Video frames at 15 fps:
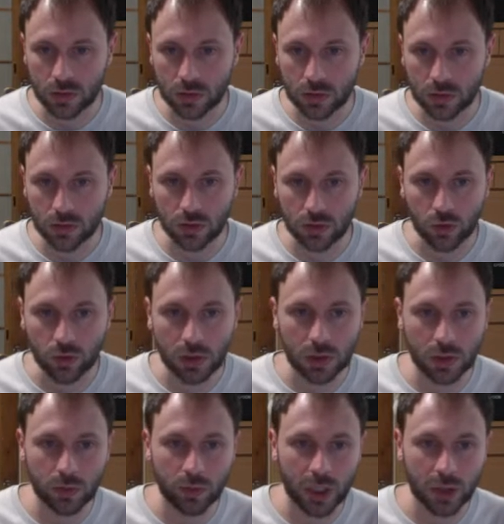not only
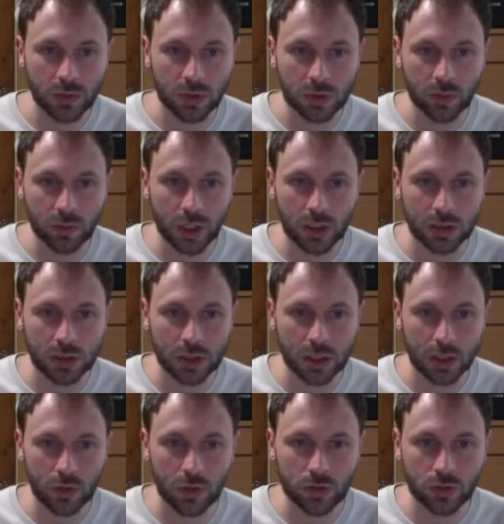by me, but I
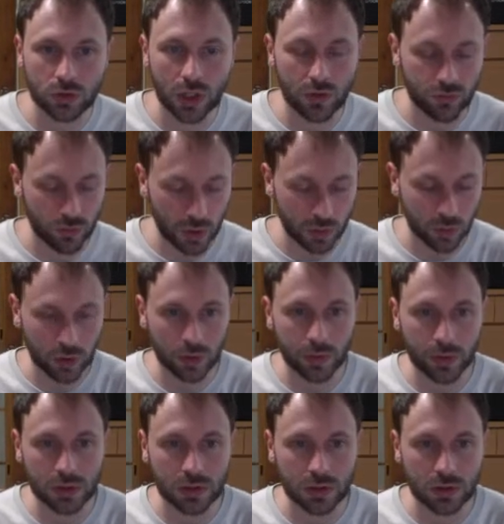also have one more
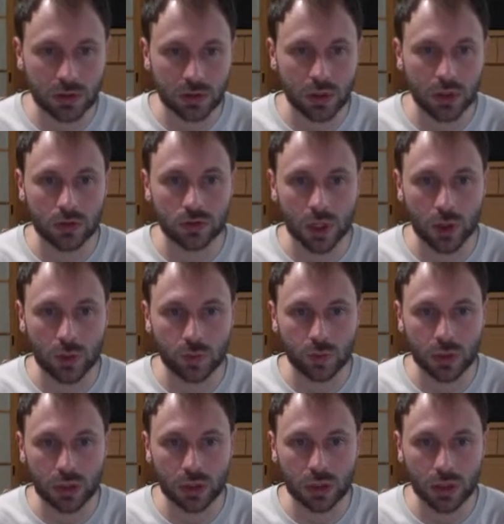person to help
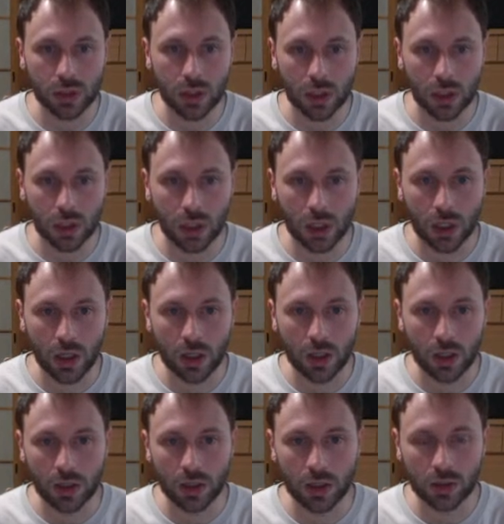me,
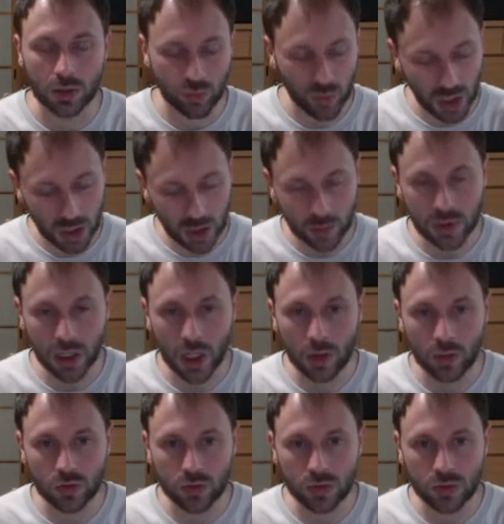and maybe I
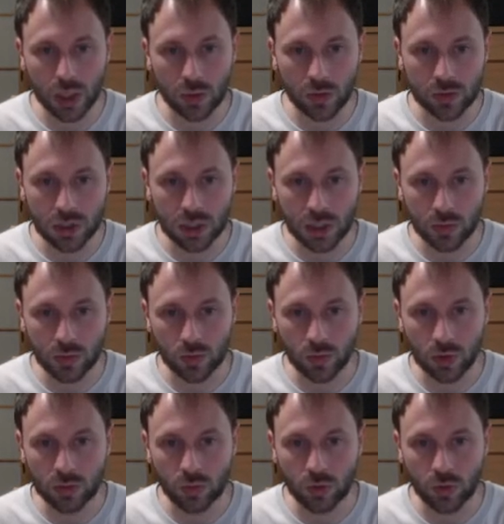will take
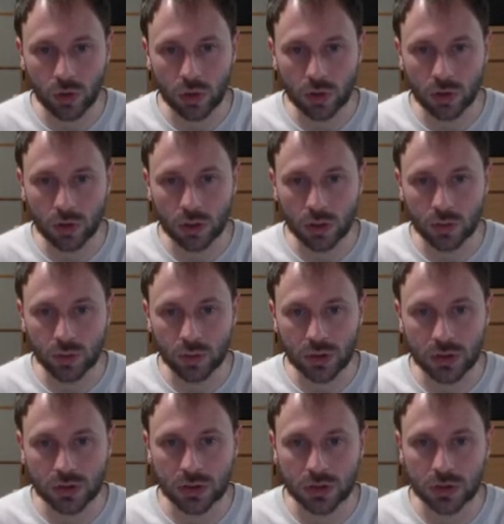one more
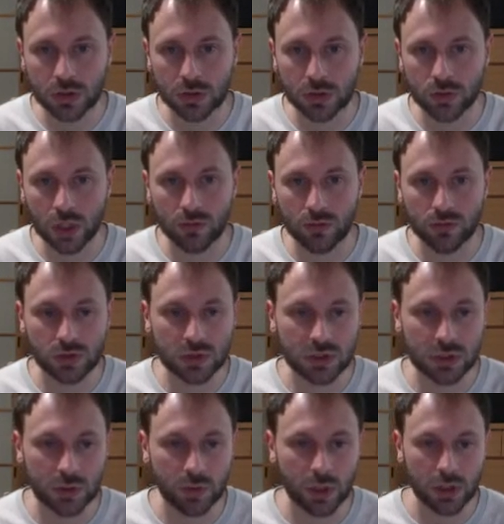person, we have to
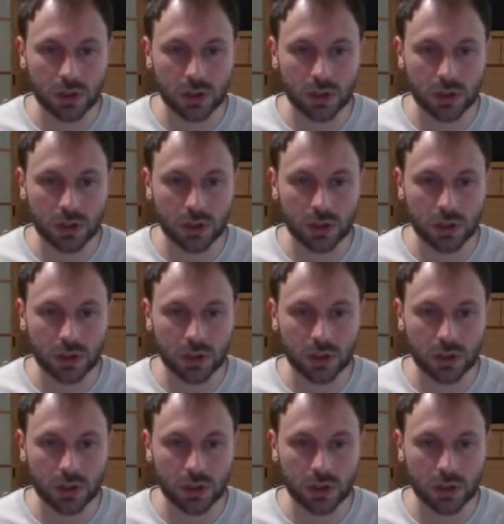see, but